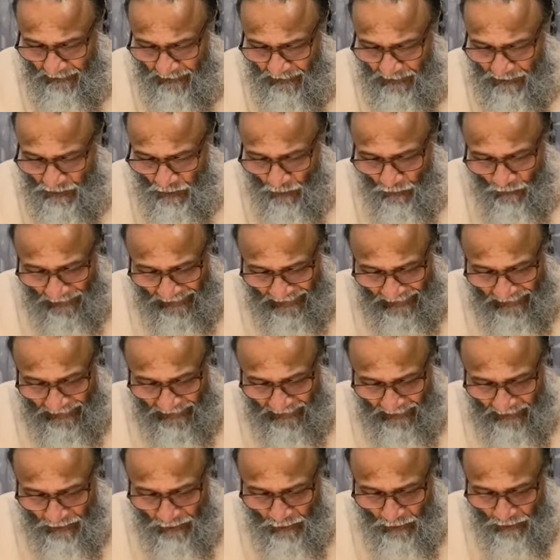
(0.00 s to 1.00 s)
So when
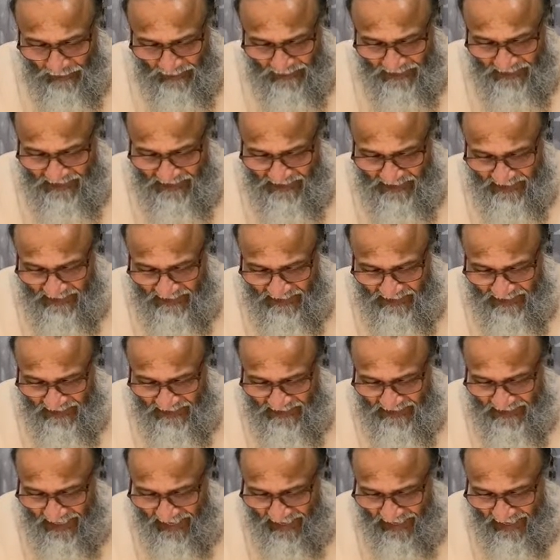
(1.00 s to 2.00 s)
ignorance
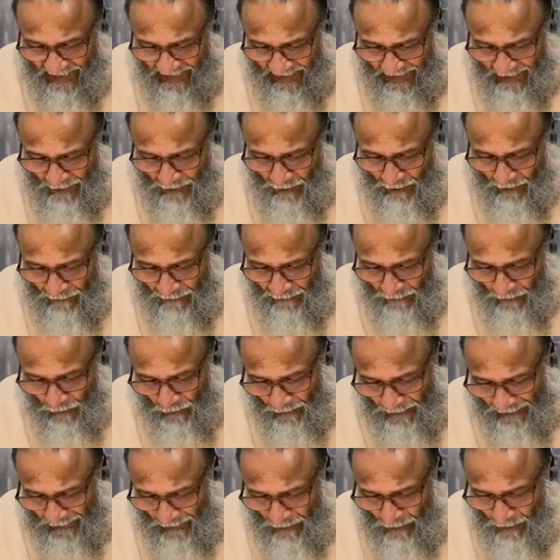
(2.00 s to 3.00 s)
ceases, the act of
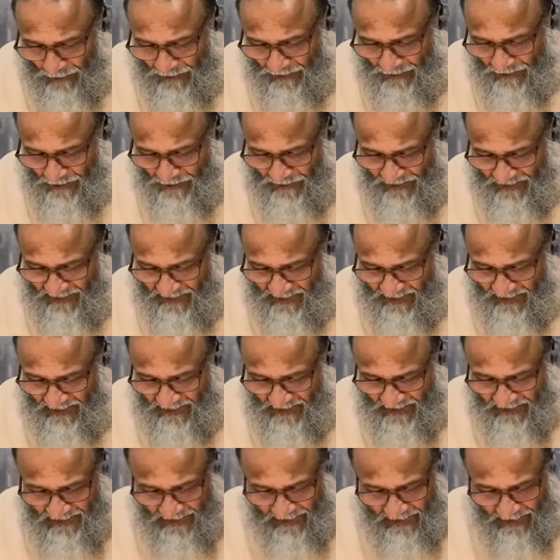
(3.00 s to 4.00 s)
knowing also
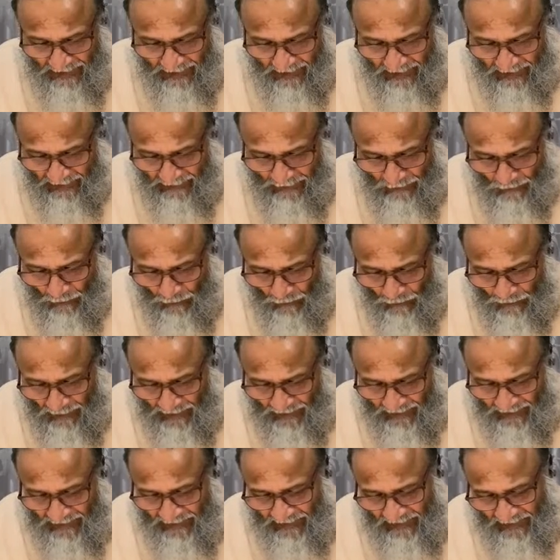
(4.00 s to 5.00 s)
ceases, and
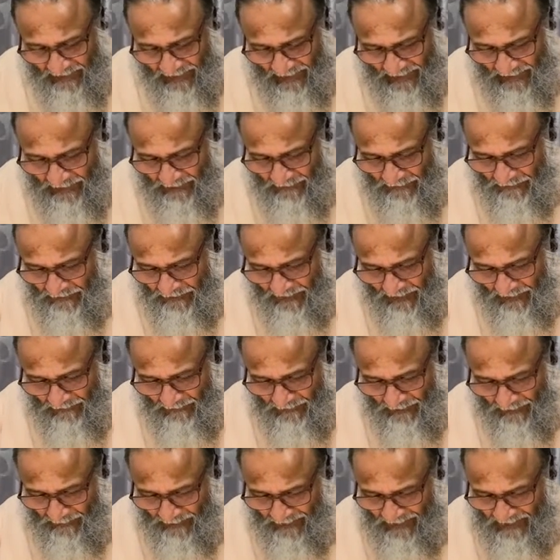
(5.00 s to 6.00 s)
only inactive self
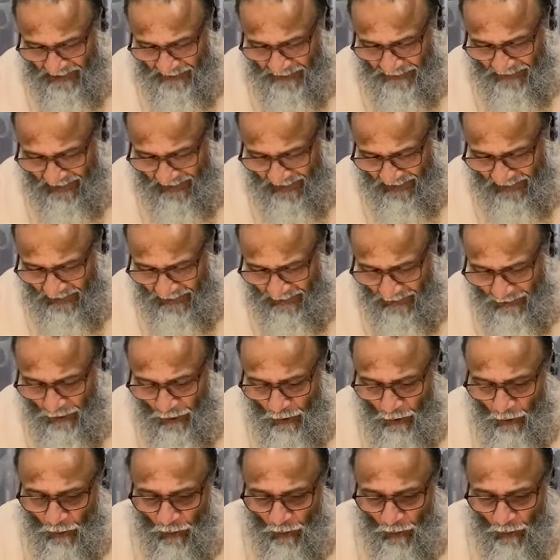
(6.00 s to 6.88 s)
remains behind.